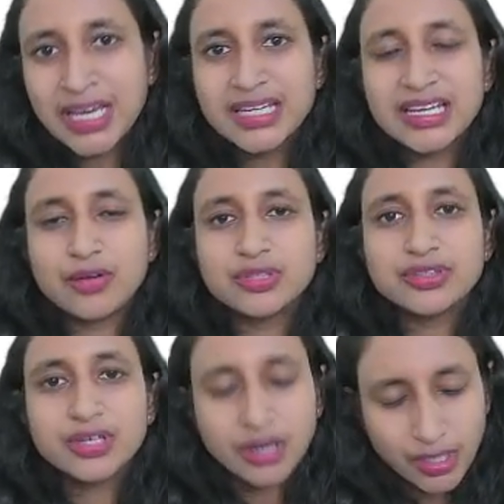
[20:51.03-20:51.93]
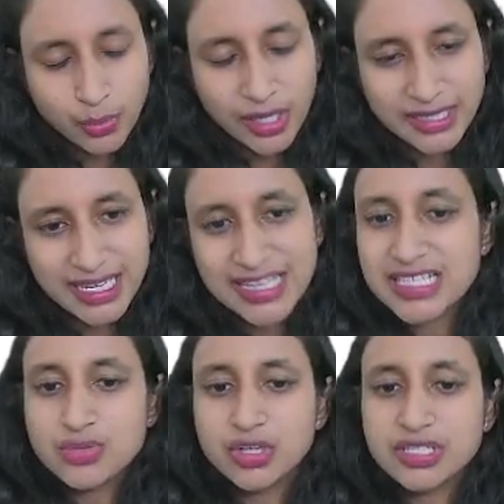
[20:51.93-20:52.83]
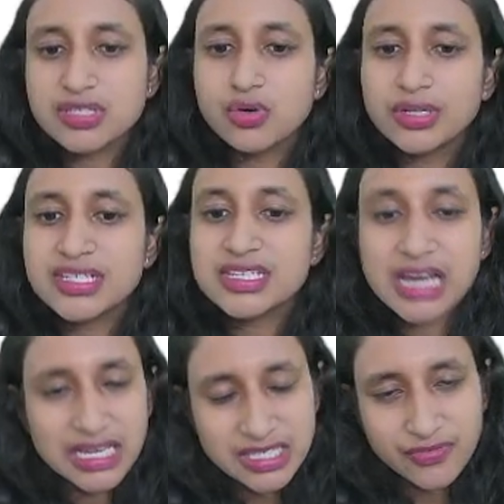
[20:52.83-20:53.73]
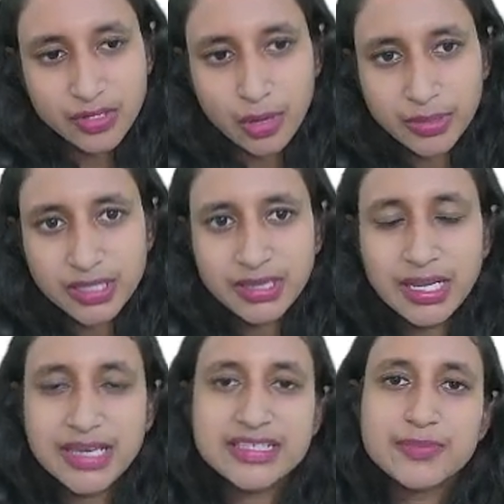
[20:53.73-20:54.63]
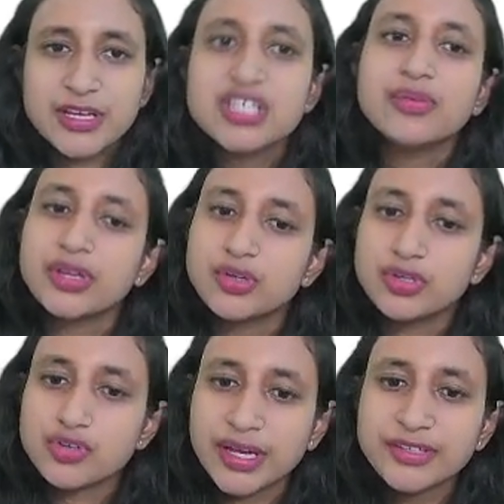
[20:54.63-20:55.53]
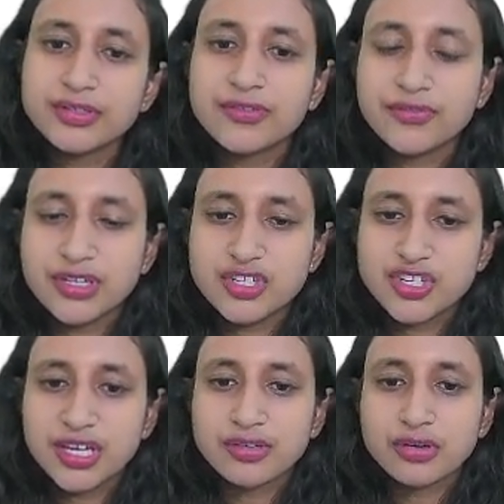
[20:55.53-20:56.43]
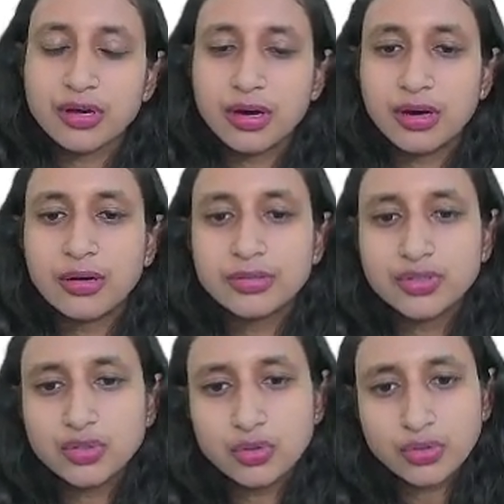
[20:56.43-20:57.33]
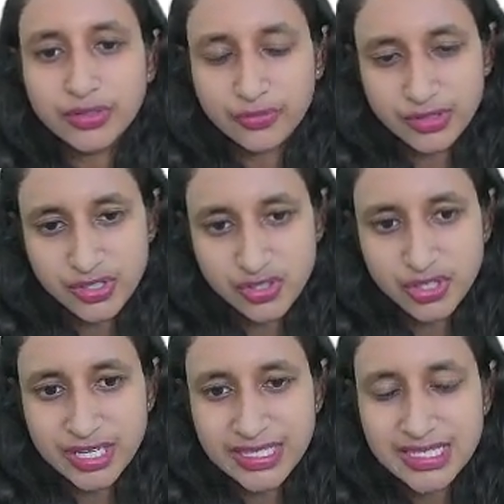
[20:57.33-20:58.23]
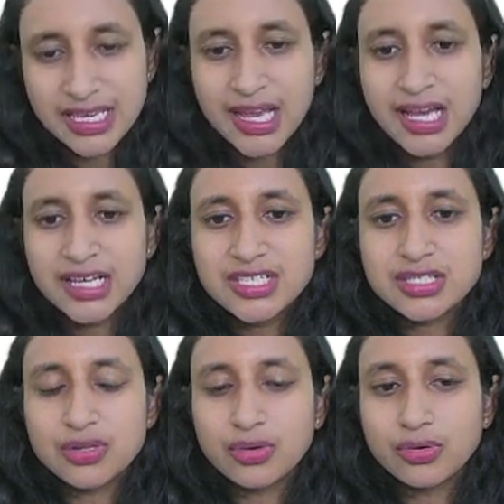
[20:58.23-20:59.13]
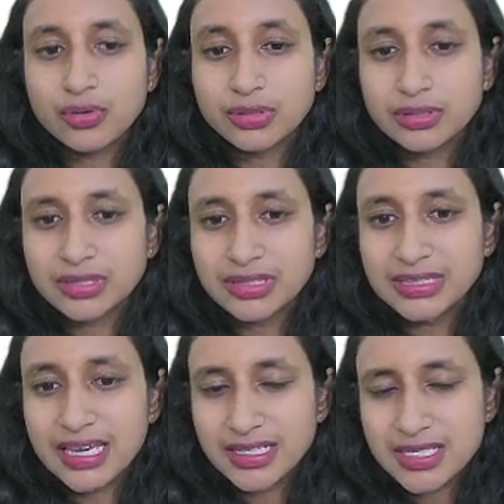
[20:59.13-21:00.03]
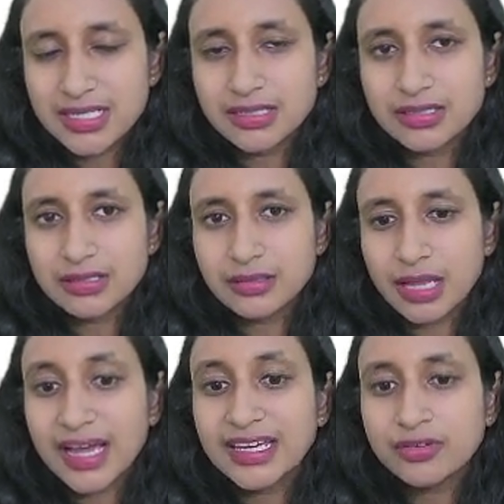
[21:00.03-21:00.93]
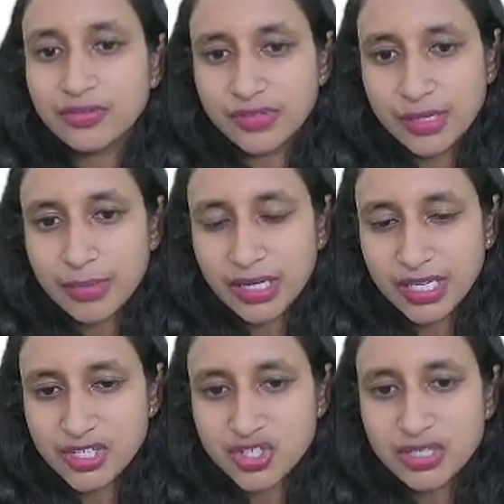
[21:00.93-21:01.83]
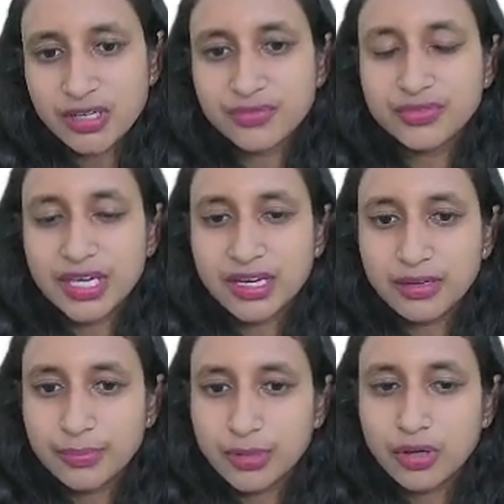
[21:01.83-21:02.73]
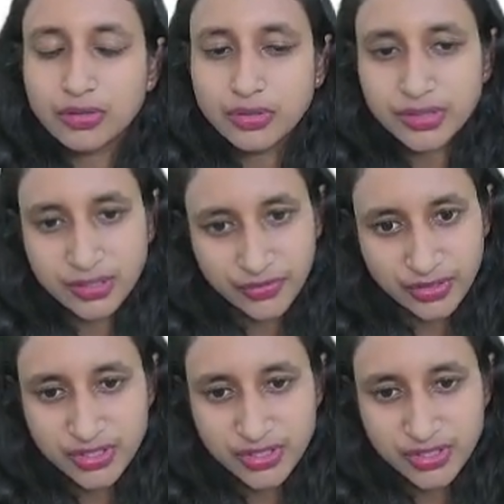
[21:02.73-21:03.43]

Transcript: Now the third one is what is known as Diene's phenomenon, especially when you are trying to differentiate 2 different strains. So there is a line of demarcation if they belong to different